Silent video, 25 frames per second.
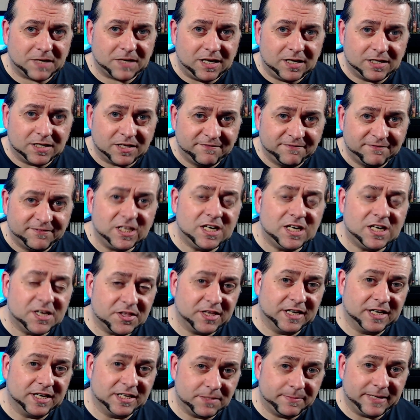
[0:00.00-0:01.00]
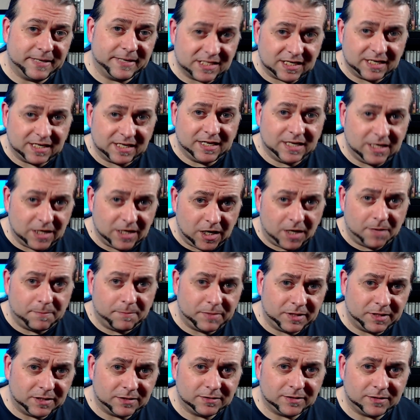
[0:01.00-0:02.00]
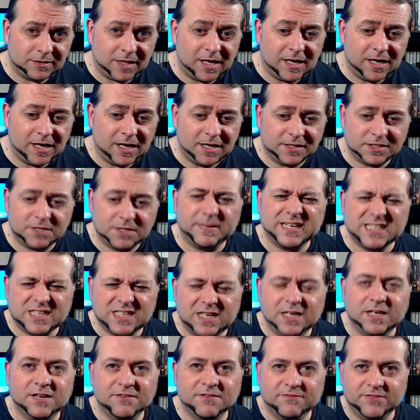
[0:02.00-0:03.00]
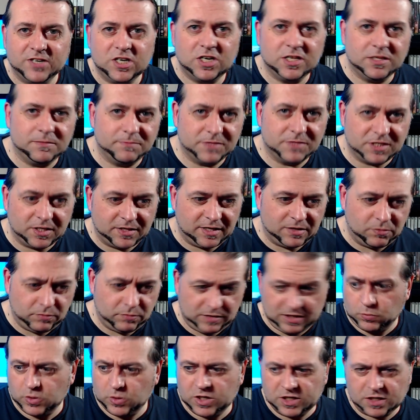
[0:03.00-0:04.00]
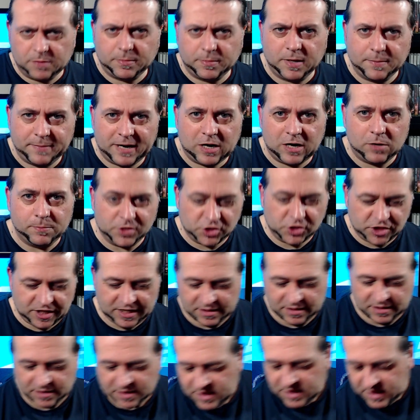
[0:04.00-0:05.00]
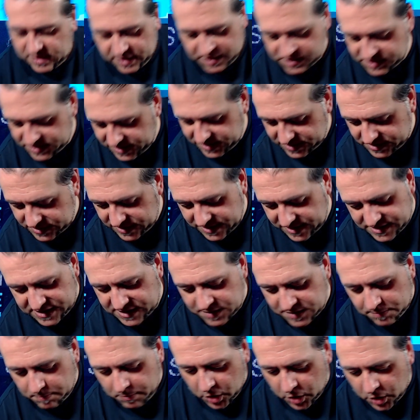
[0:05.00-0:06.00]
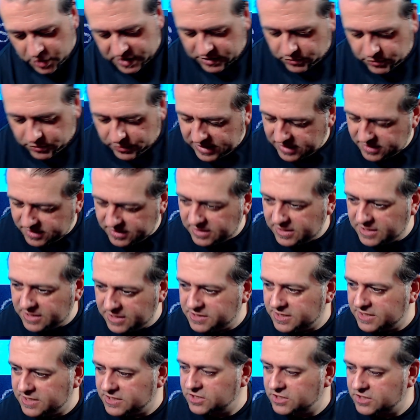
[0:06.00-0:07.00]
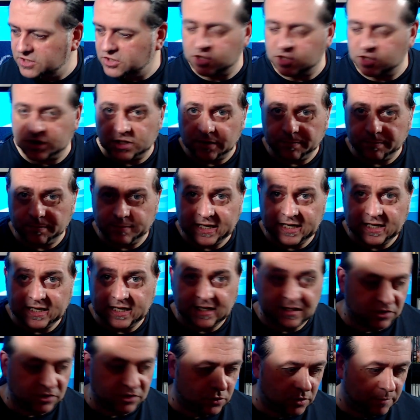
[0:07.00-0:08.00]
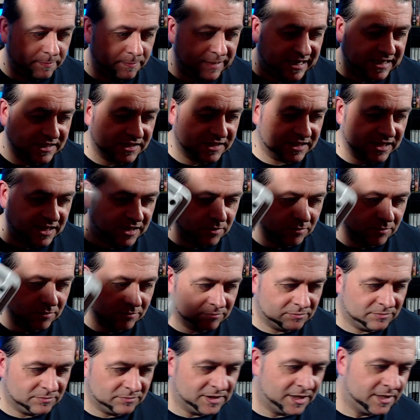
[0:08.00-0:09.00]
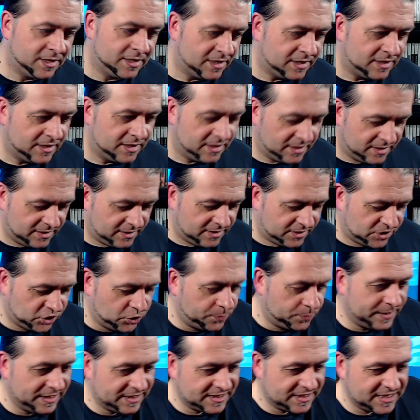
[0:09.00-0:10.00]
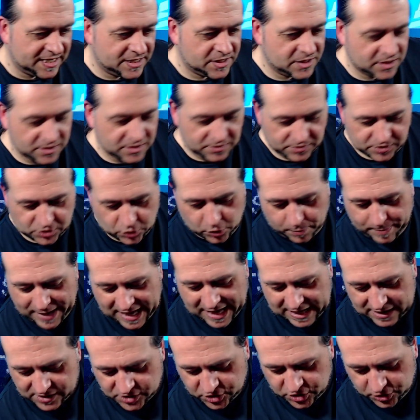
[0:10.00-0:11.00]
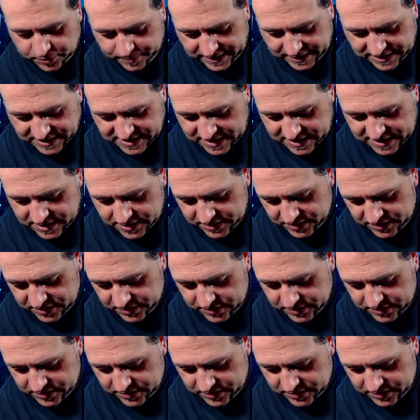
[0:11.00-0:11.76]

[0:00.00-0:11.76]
converter thing to basically convert them so they work on my PAL machine, because this isn't modded or anything. This is just a completely sort of basic Super Nintendo, sort of PAL Super Nintendo.